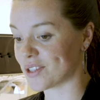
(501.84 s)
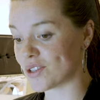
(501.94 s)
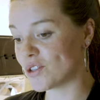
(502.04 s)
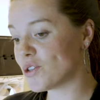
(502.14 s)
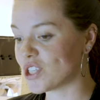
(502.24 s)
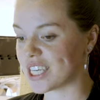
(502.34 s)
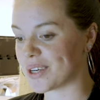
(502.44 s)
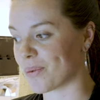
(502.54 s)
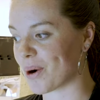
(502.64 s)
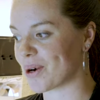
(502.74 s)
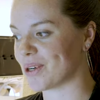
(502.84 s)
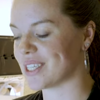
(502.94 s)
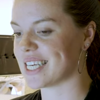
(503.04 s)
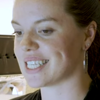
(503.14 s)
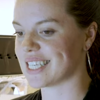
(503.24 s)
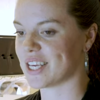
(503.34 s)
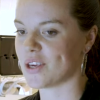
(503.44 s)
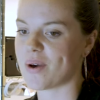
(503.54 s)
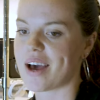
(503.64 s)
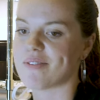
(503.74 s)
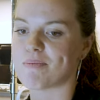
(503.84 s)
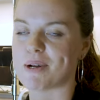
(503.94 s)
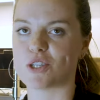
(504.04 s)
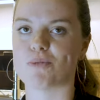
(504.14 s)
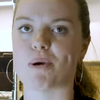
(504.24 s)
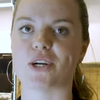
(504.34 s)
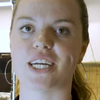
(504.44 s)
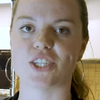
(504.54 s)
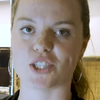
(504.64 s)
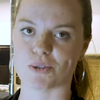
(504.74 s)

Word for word: the sushi world is like you have a much smaller kitchen